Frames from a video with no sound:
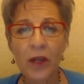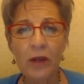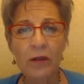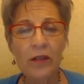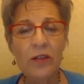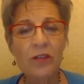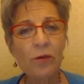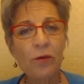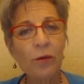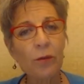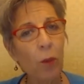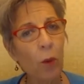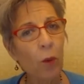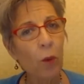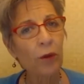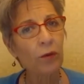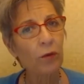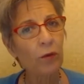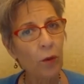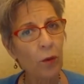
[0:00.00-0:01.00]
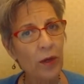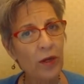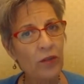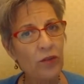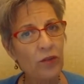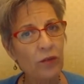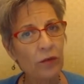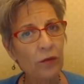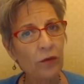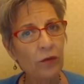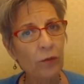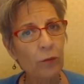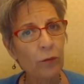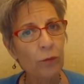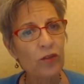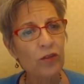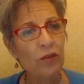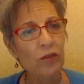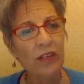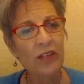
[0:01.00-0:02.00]
These are important questions,
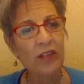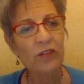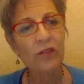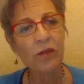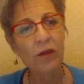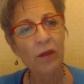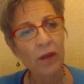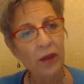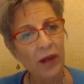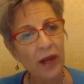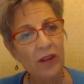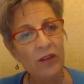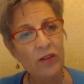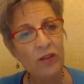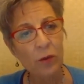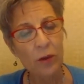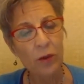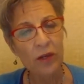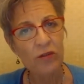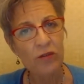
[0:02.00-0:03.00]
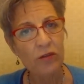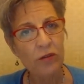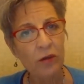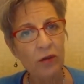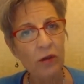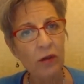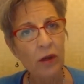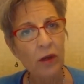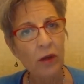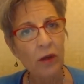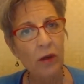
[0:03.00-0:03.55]
which leads to the next question.